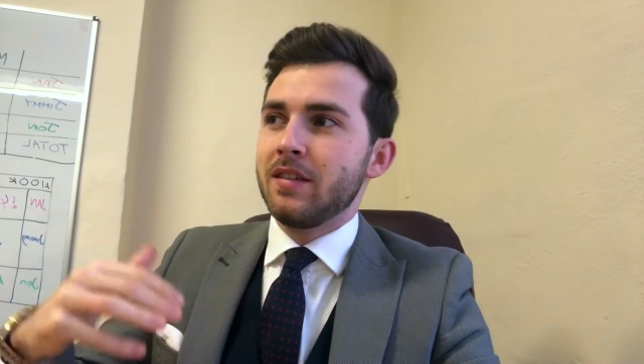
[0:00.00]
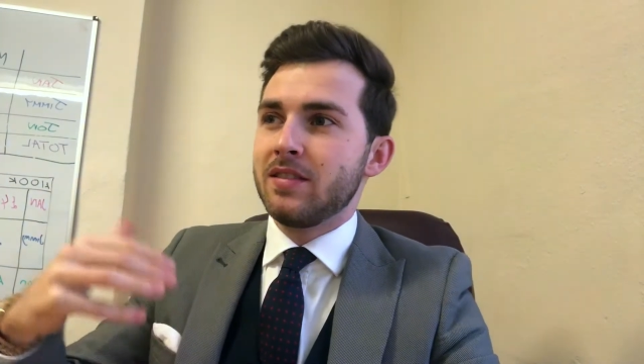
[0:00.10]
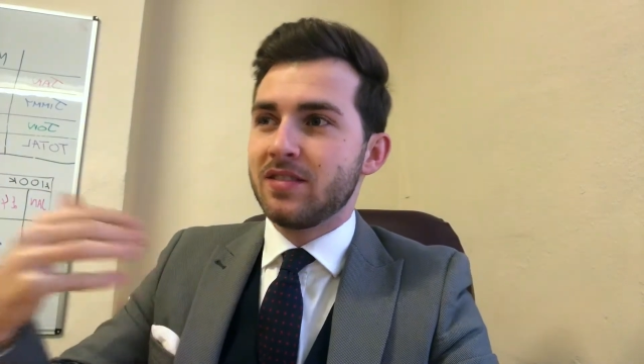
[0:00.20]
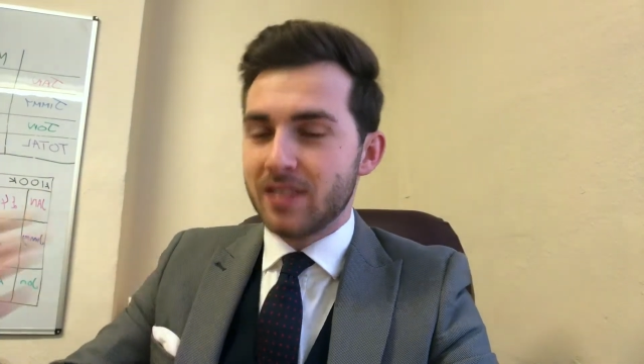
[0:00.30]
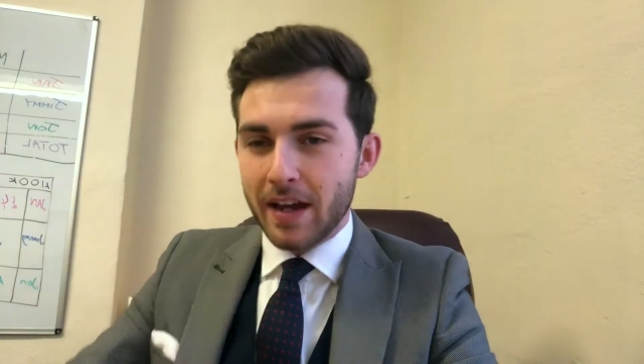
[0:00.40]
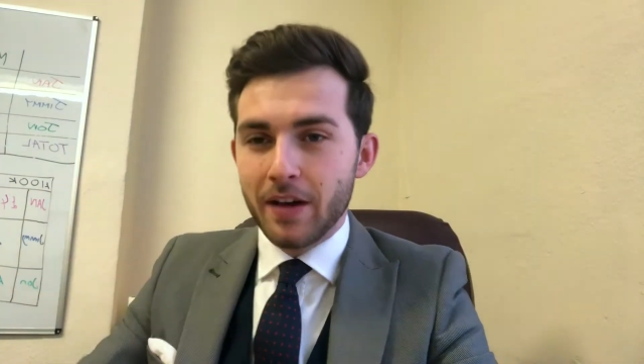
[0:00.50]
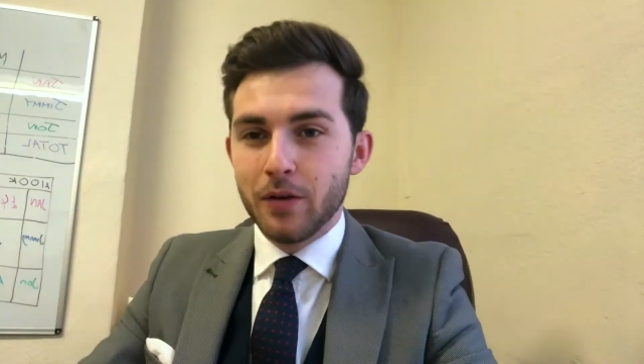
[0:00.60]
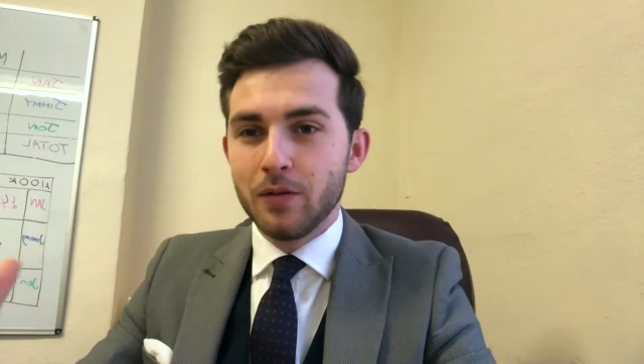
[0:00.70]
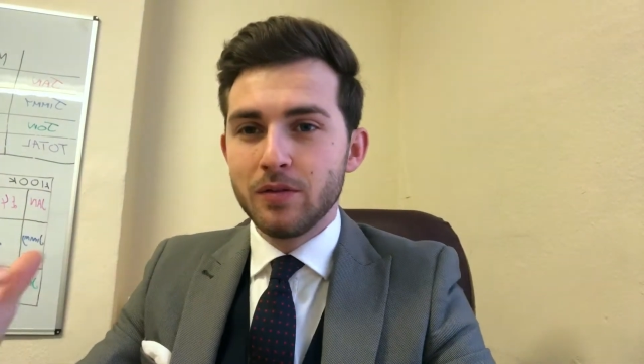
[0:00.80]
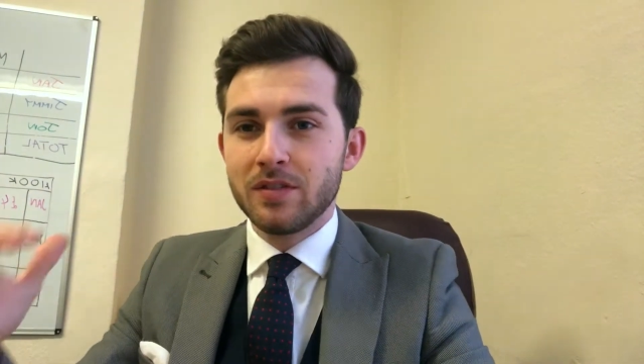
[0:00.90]

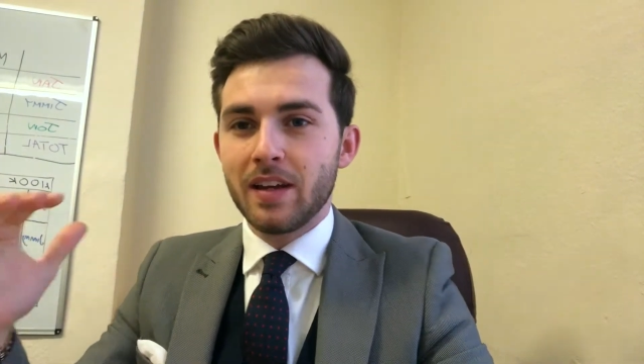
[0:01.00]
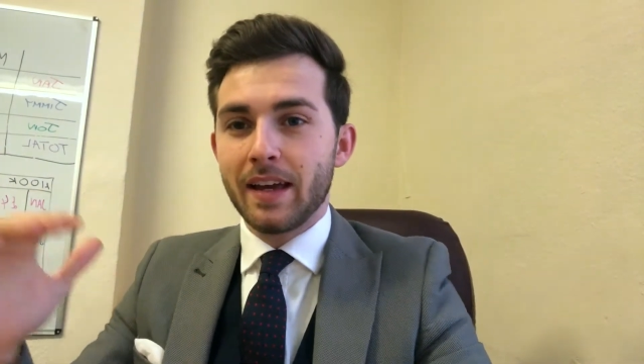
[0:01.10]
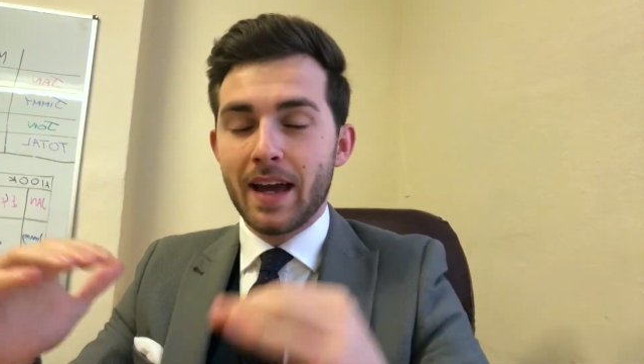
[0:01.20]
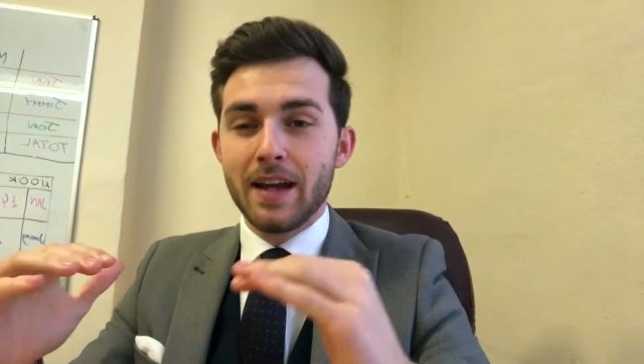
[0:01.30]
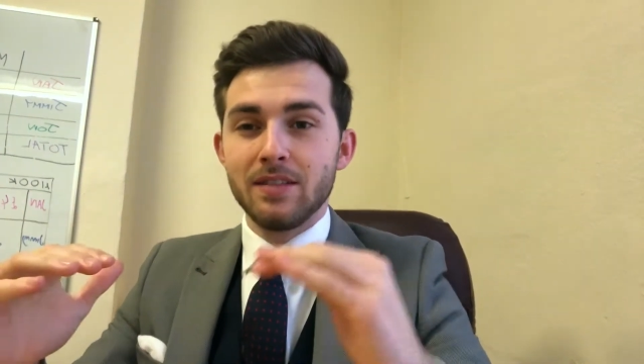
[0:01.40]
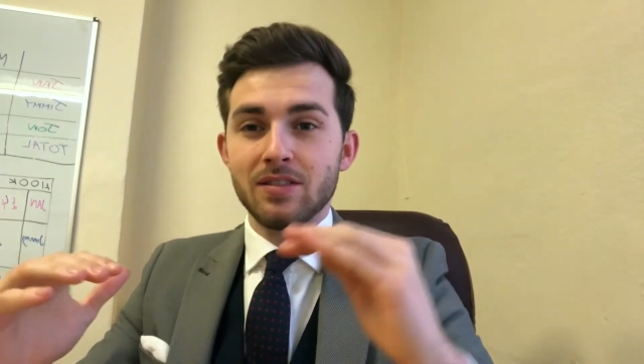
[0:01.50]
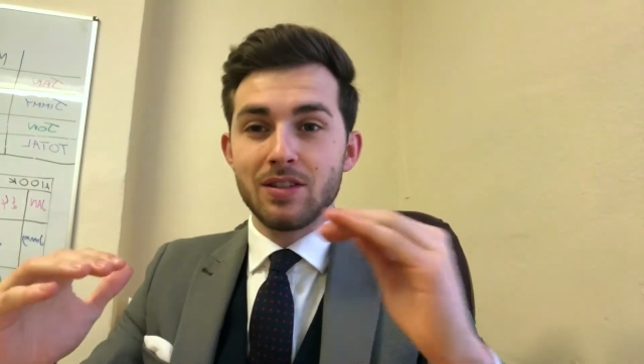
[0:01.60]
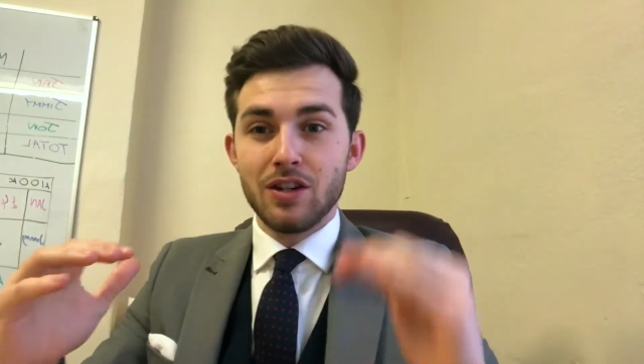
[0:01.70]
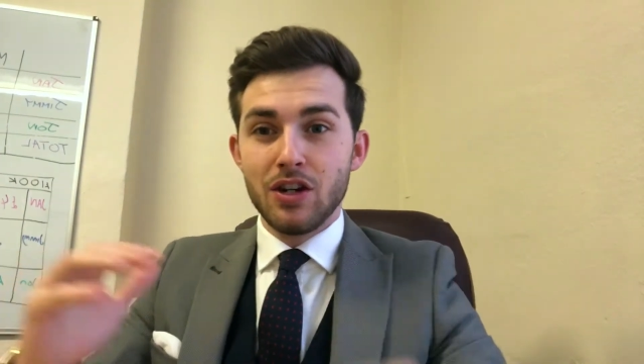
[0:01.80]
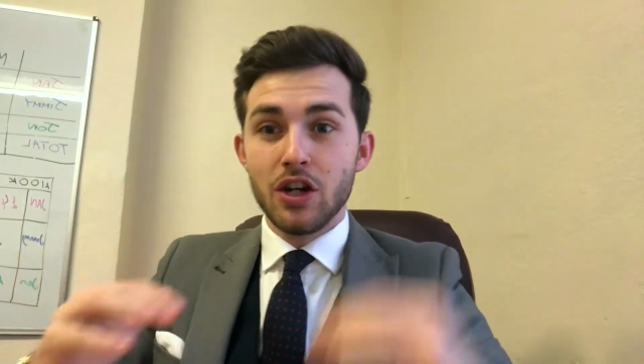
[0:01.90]
sales against
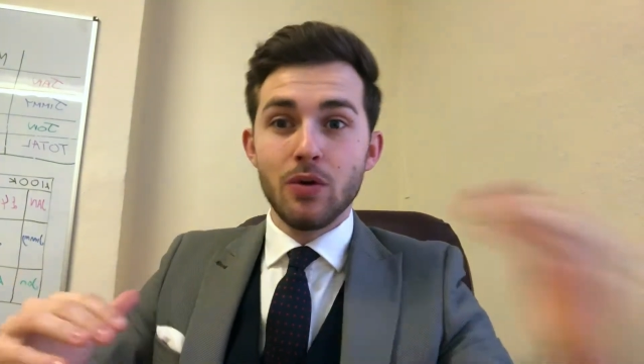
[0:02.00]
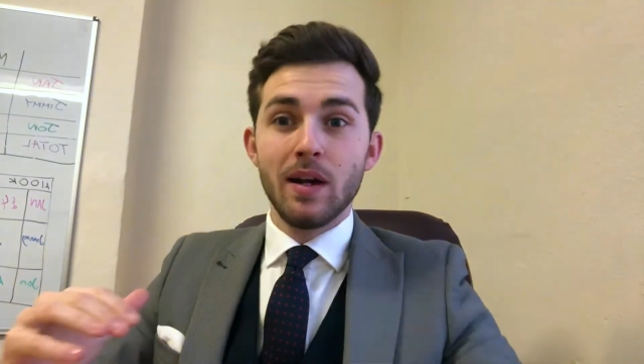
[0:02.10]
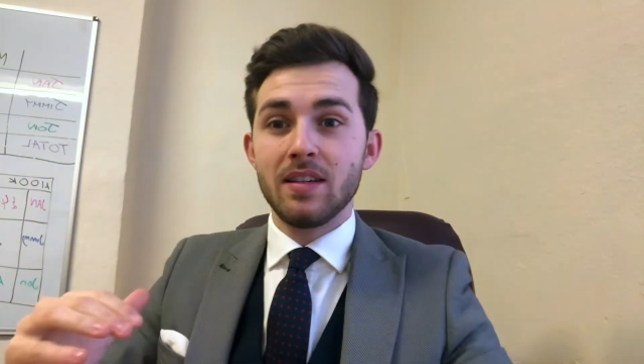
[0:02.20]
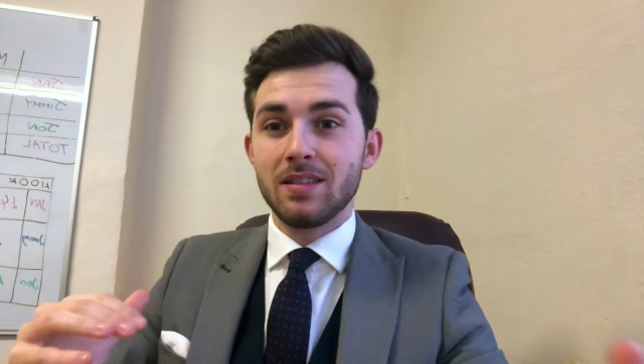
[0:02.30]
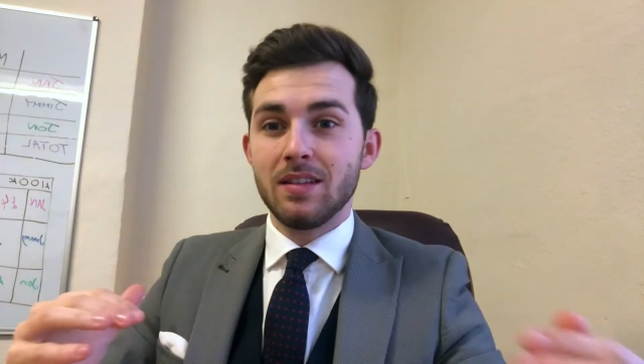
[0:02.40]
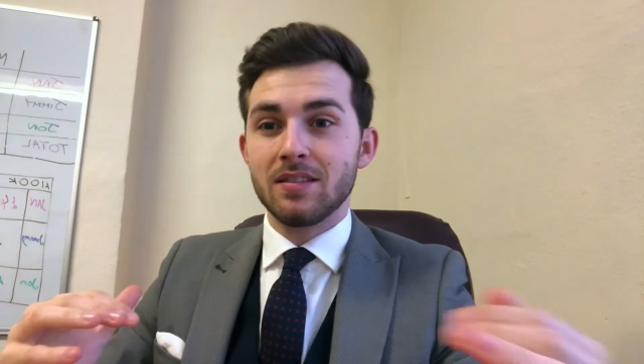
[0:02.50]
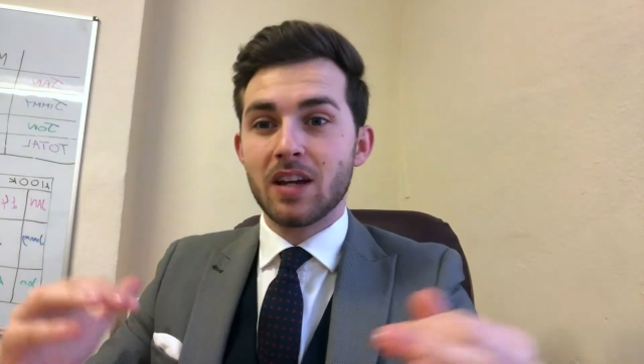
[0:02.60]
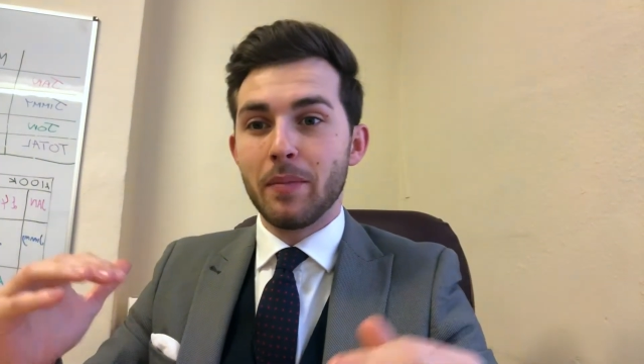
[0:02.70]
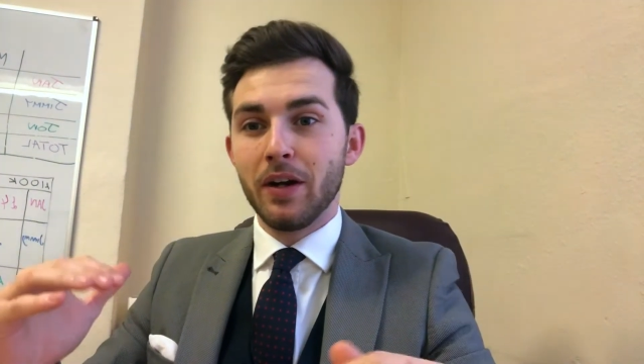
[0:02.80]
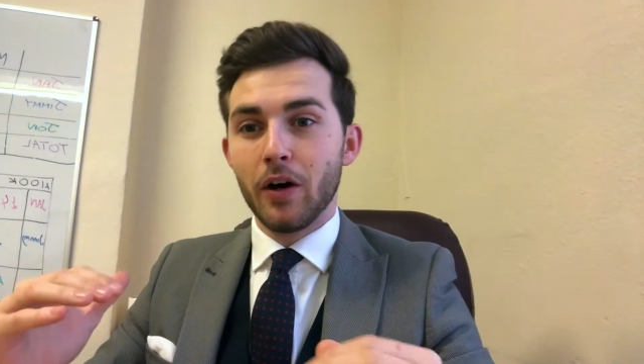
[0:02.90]
new listings
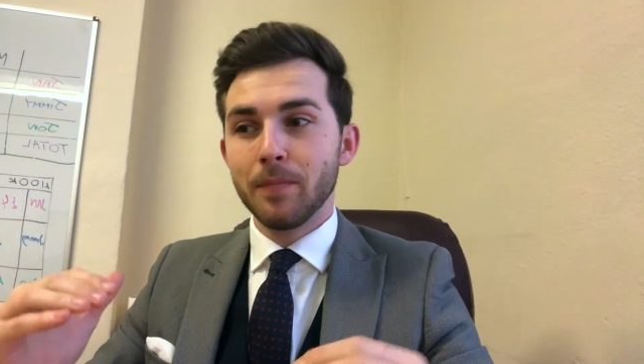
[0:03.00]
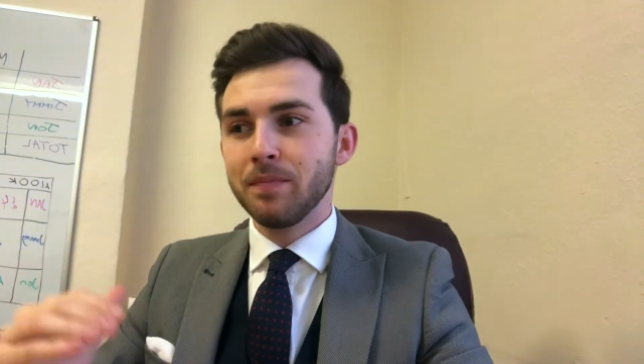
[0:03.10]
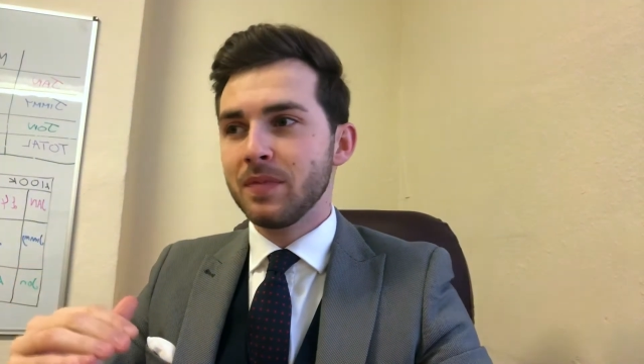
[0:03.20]
coming on.